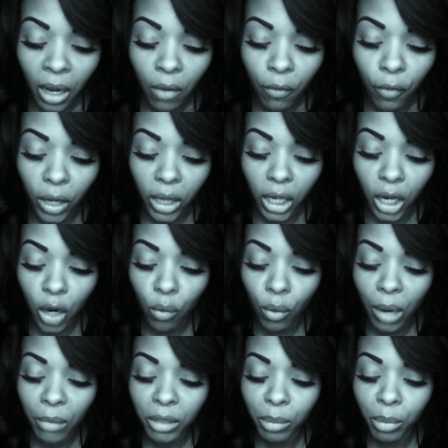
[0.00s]
For the
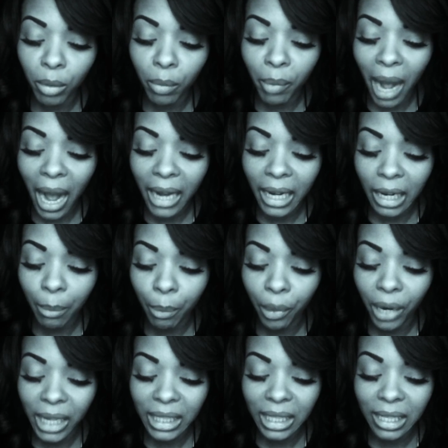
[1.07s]
corruptible body
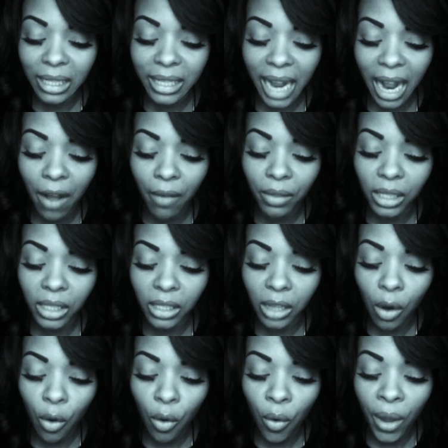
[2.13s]
presseth down the
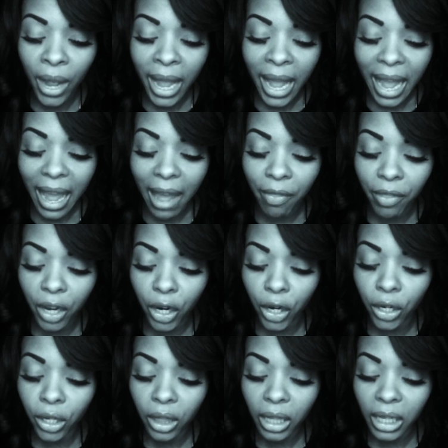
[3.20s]
soul, and the
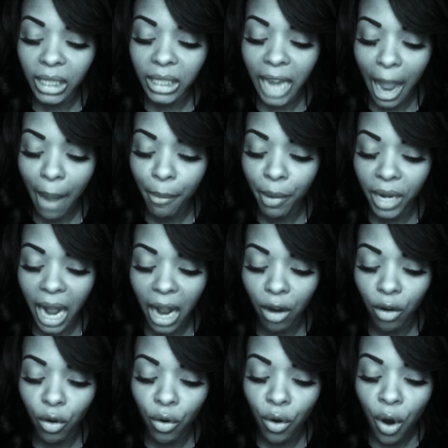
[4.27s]
earthly
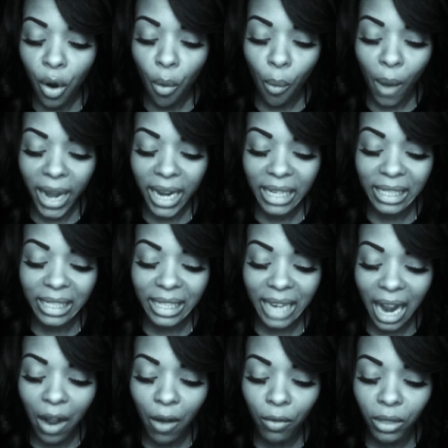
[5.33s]
tabernacle weigheth
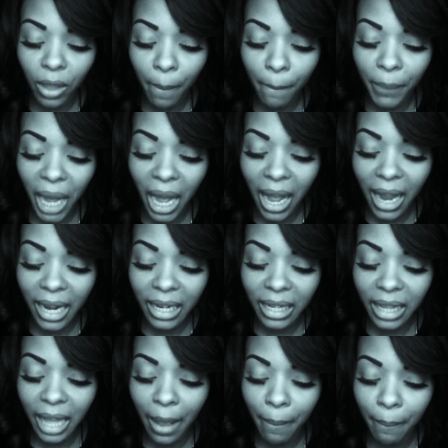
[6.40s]
down the mind
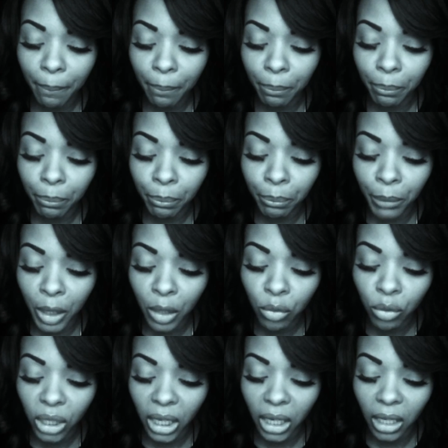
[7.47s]
that
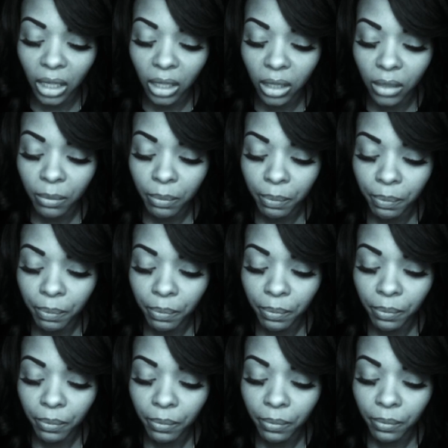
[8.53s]
museth
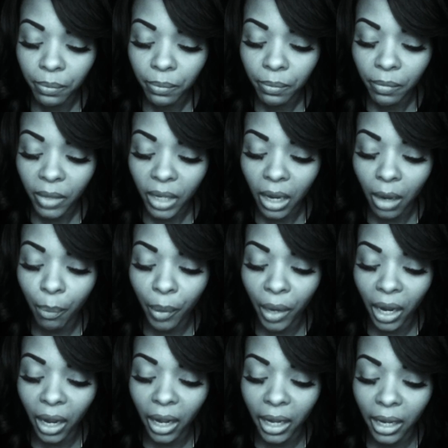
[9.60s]

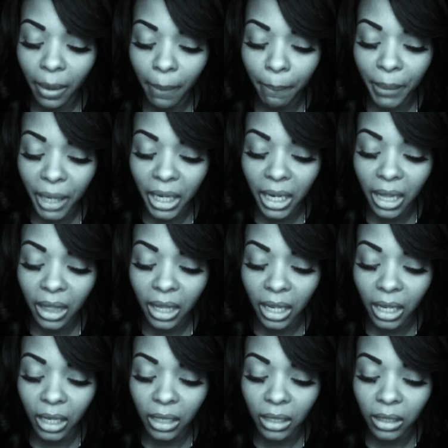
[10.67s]
upon many
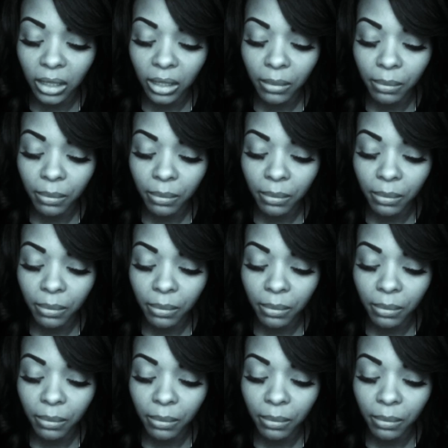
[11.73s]
things.